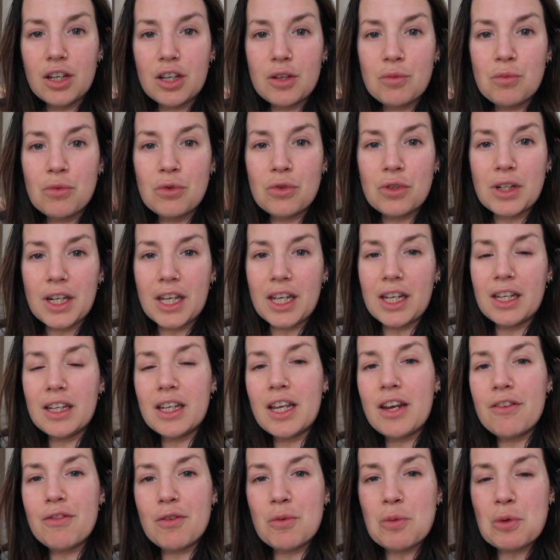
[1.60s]
Good
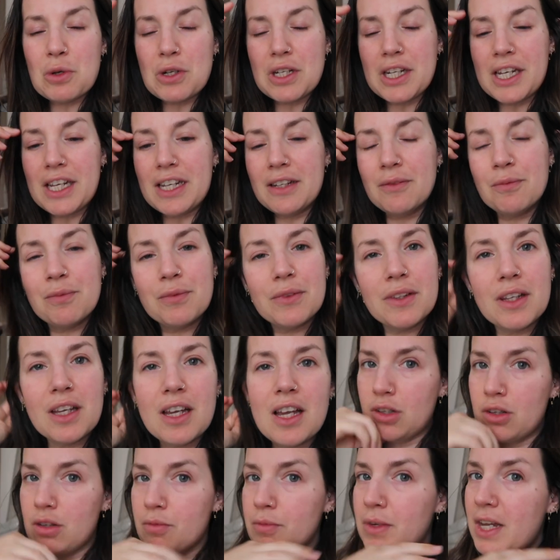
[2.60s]
morning, everybody.
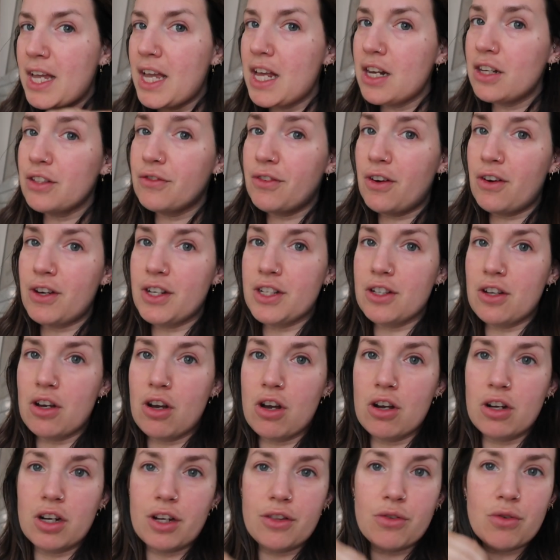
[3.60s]
My hair looked very
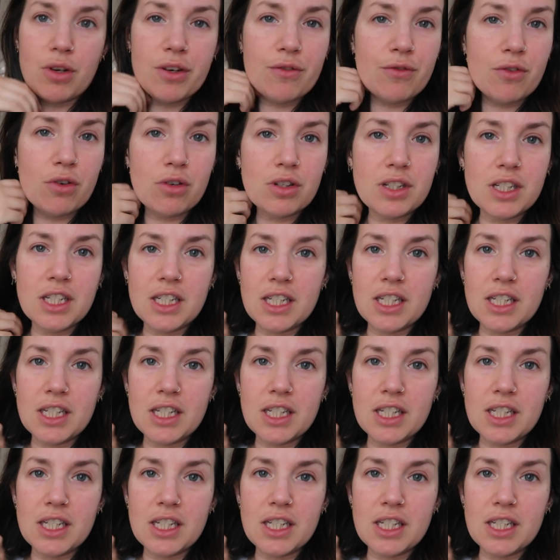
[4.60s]
dark. I thought I'd vlog